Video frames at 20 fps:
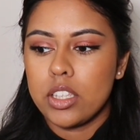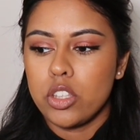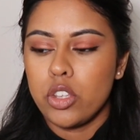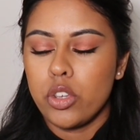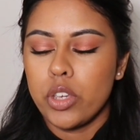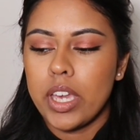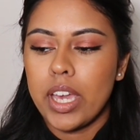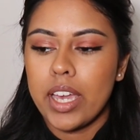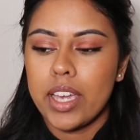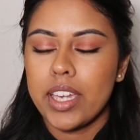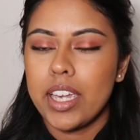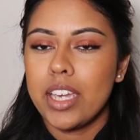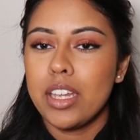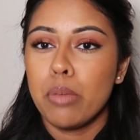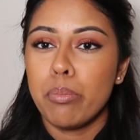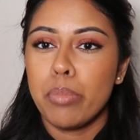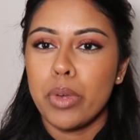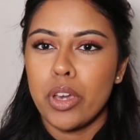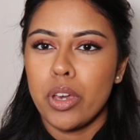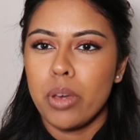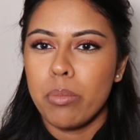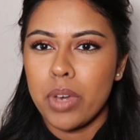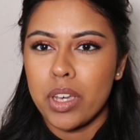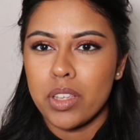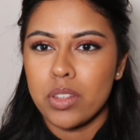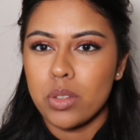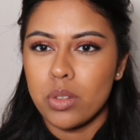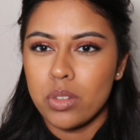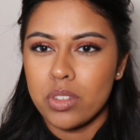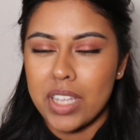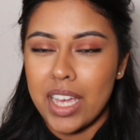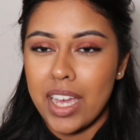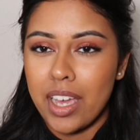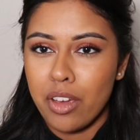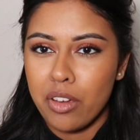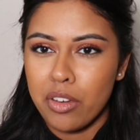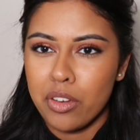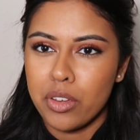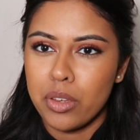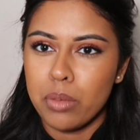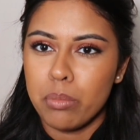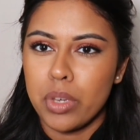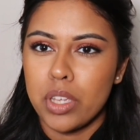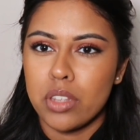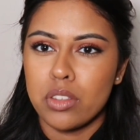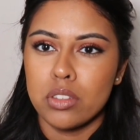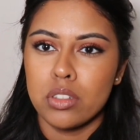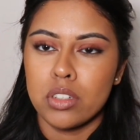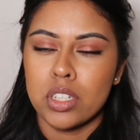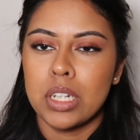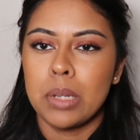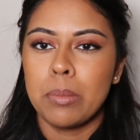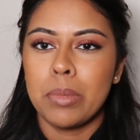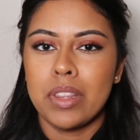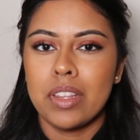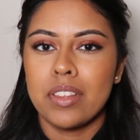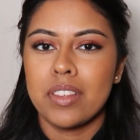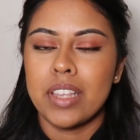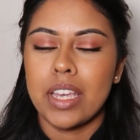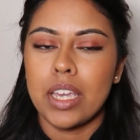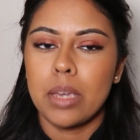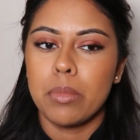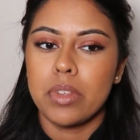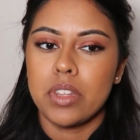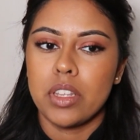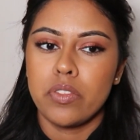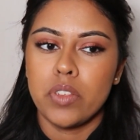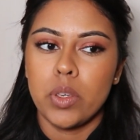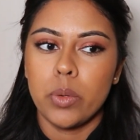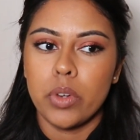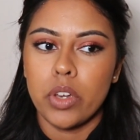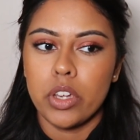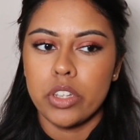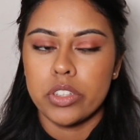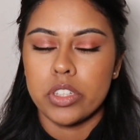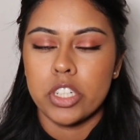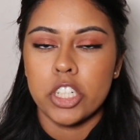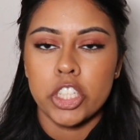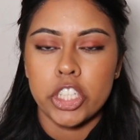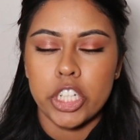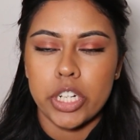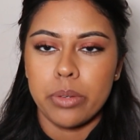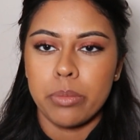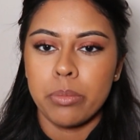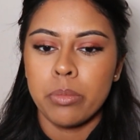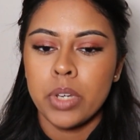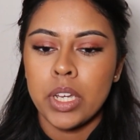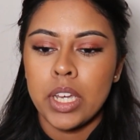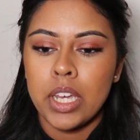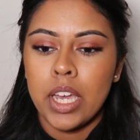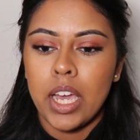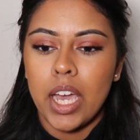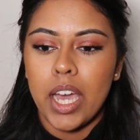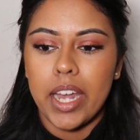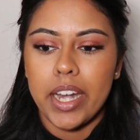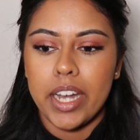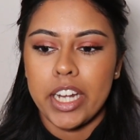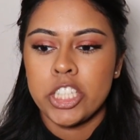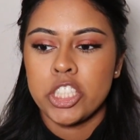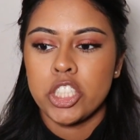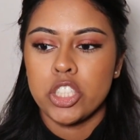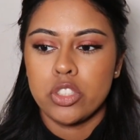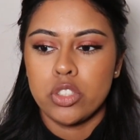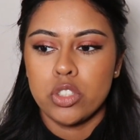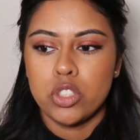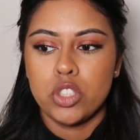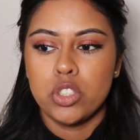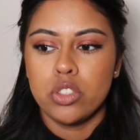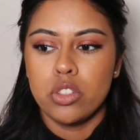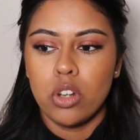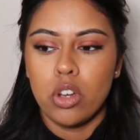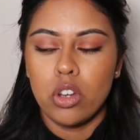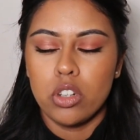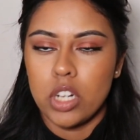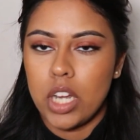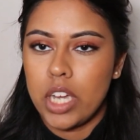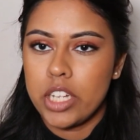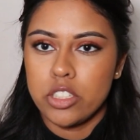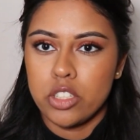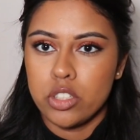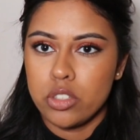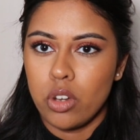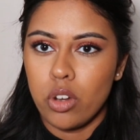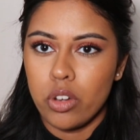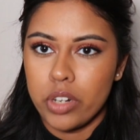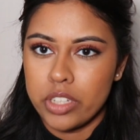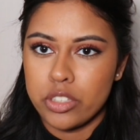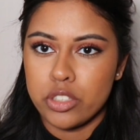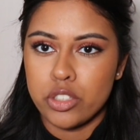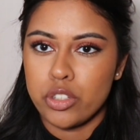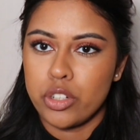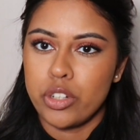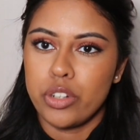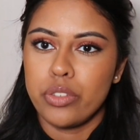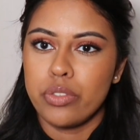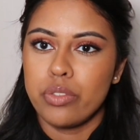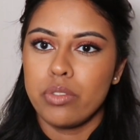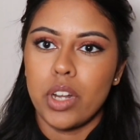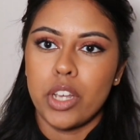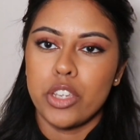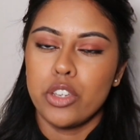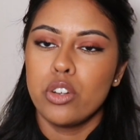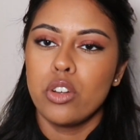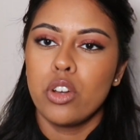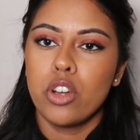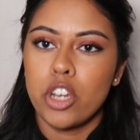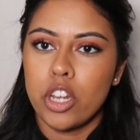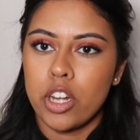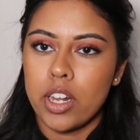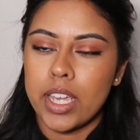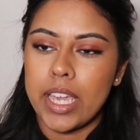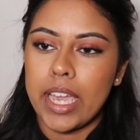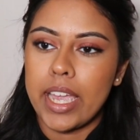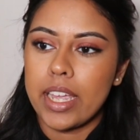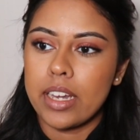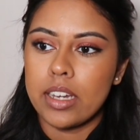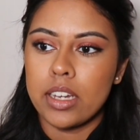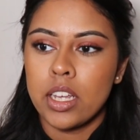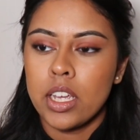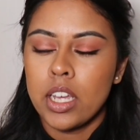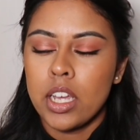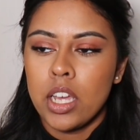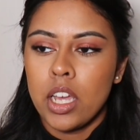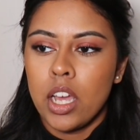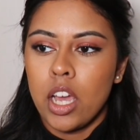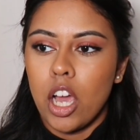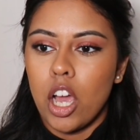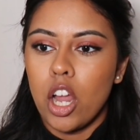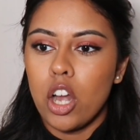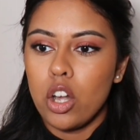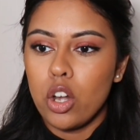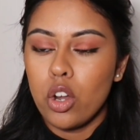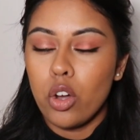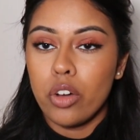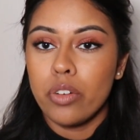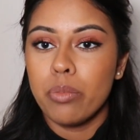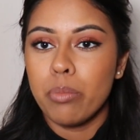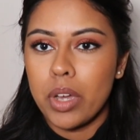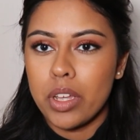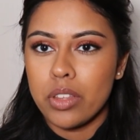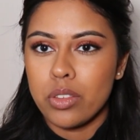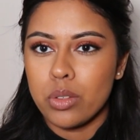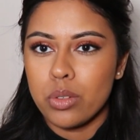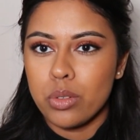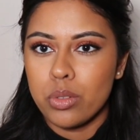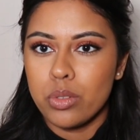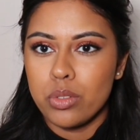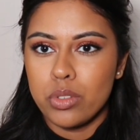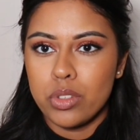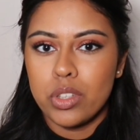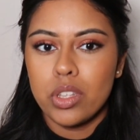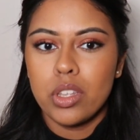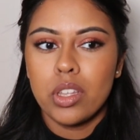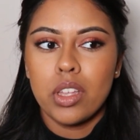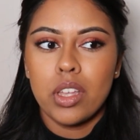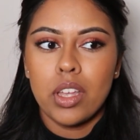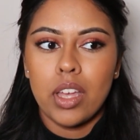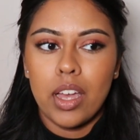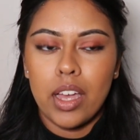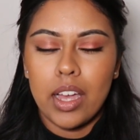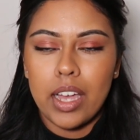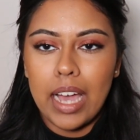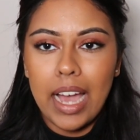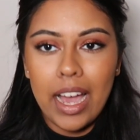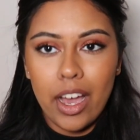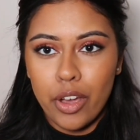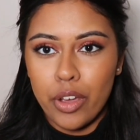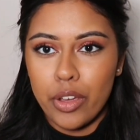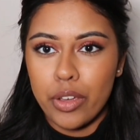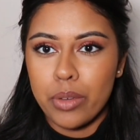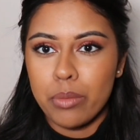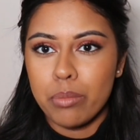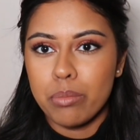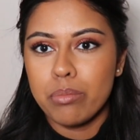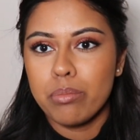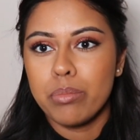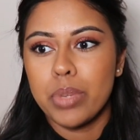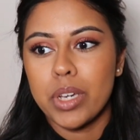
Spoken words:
you can gain a bit of muscles at home, but it's not going to be the same as if you were going to the gym. And that's just the honest truth. Like, you're not going to gain a lot of muscles at home,